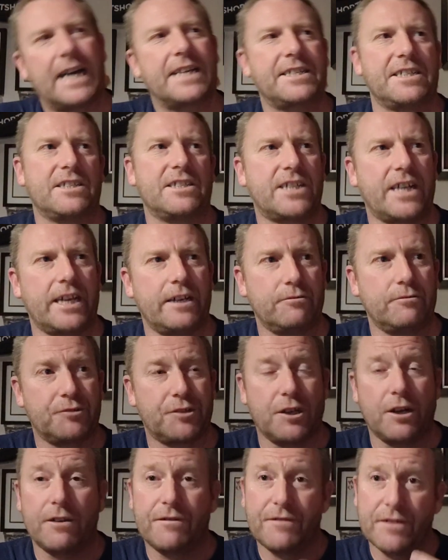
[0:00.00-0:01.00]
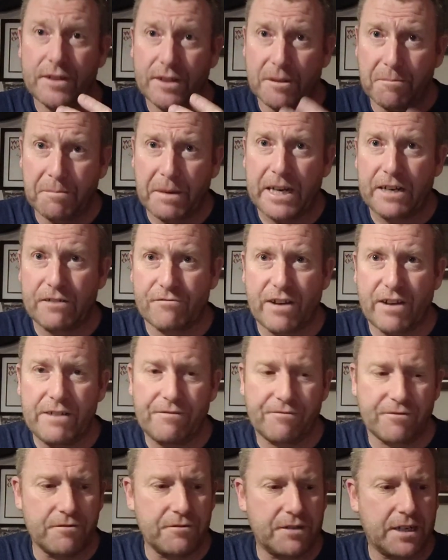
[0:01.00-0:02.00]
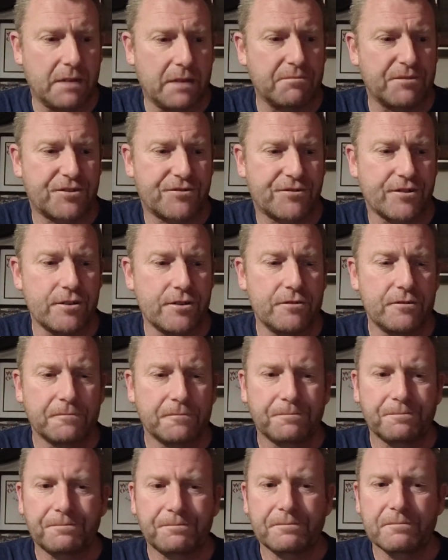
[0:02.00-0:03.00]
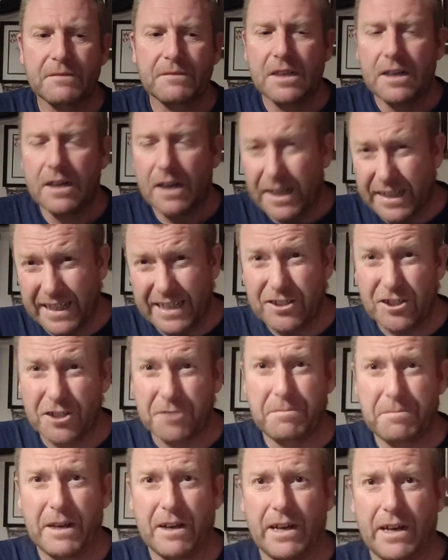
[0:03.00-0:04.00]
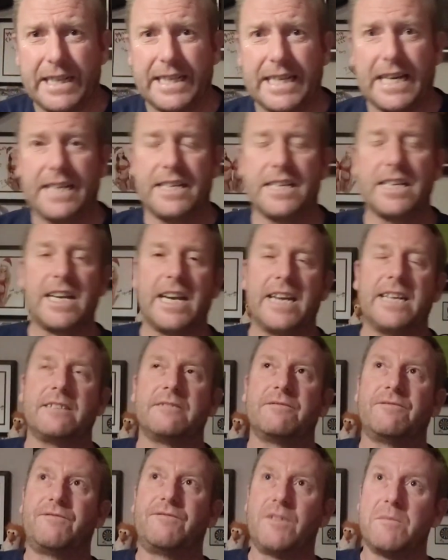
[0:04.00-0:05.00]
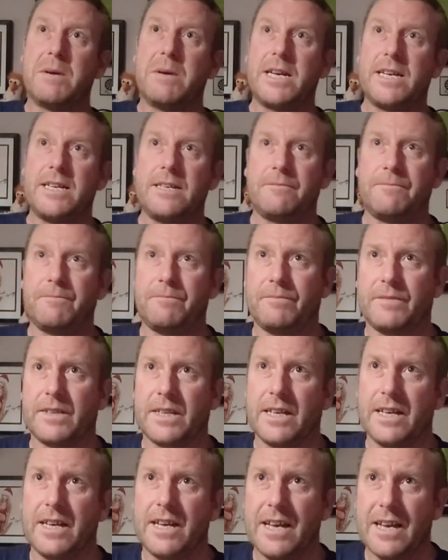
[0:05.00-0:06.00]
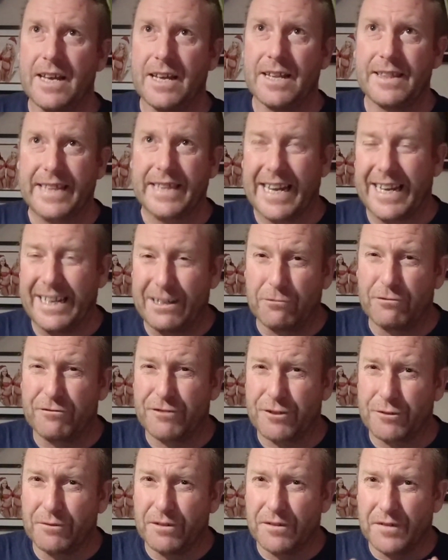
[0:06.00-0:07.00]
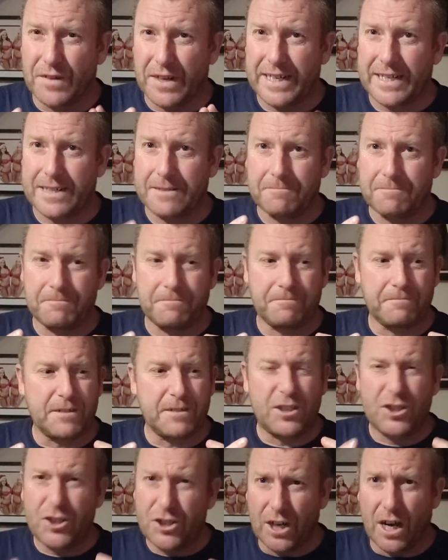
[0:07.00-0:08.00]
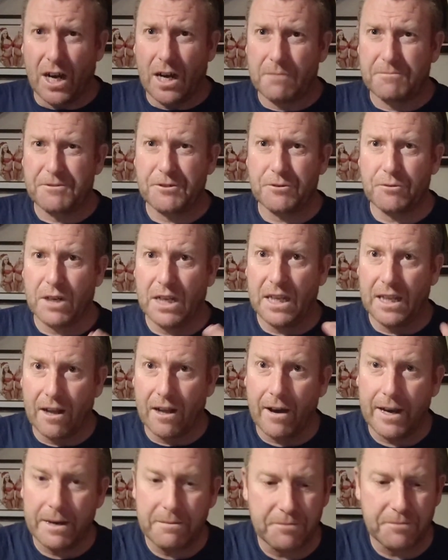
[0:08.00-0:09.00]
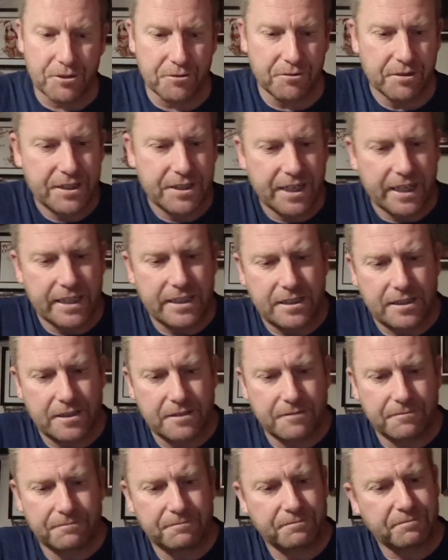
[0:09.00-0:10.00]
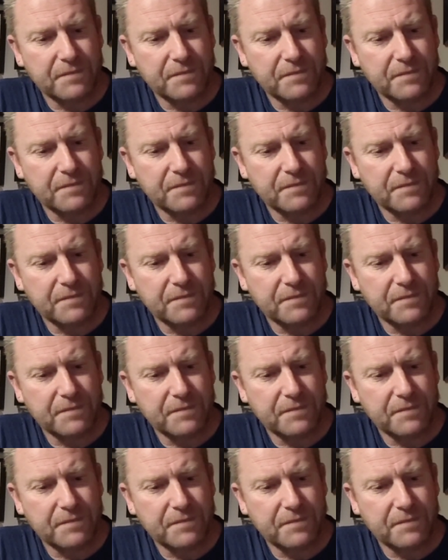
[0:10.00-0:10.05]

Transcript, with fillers: As it tails off, the pink grapefruit comes through and then just behind that, you're getting, for me, that little sort of like sharp sort of lime sort of taste.